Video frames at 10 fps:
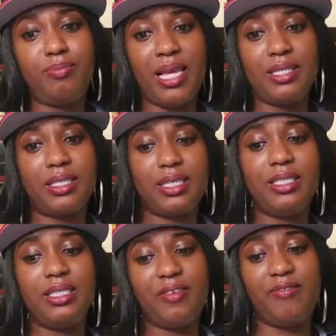
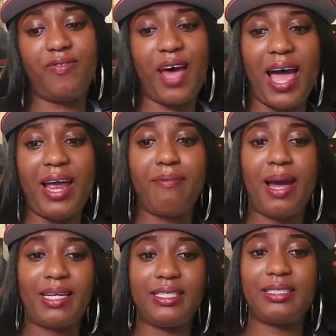basically defined
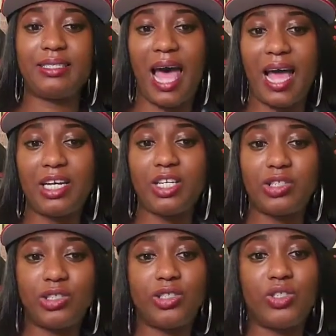by the
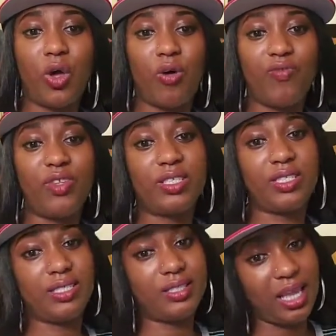standards of the
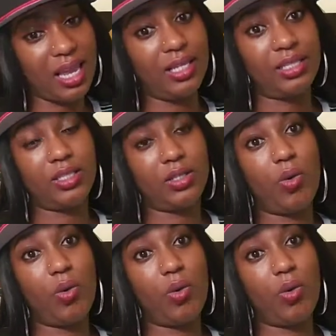state